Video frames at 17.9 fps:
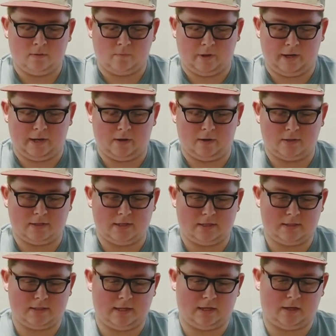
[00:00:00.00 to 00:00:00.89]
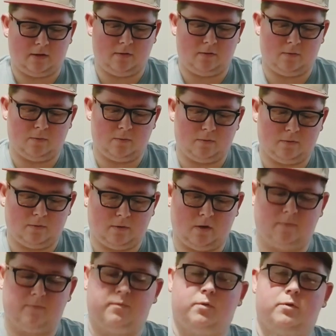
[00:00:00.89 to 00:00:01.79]
Right here it says, "Thank you,
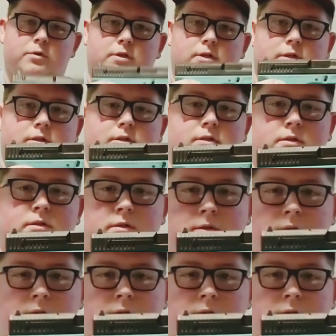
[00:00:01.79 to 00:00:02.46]
Armed Forces."